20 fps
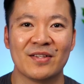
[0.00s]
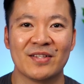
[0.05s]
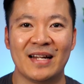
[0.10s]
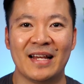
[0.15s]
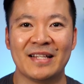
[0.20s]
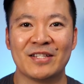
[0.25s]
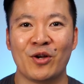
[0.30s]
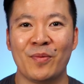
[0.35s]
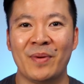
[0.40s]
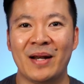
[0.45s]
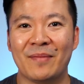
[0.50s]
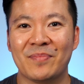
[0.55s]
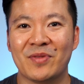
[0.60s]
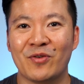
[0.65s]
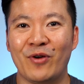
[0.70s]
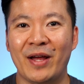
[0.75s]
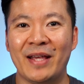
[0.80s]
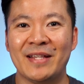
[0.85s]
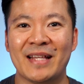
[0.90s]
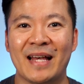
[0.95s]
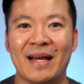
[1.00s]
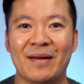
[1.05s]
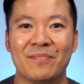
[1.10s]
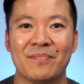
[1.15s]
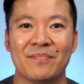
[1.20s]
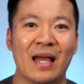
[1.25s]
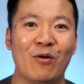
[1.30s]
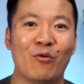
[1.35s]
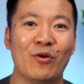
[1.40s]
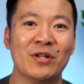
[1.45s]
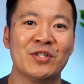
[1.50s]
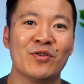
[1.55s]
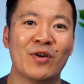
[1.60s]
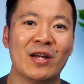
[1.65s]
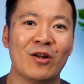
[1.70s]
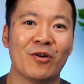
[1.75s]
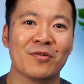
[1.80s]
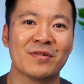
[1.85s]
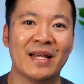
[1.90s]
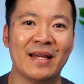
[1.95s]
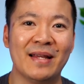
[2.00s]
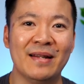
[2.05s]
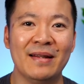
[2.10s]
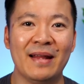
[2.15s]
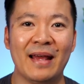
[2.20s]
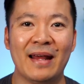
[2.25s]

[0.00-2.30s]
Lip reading: So let's open up the Raiz app. And once you are logged in,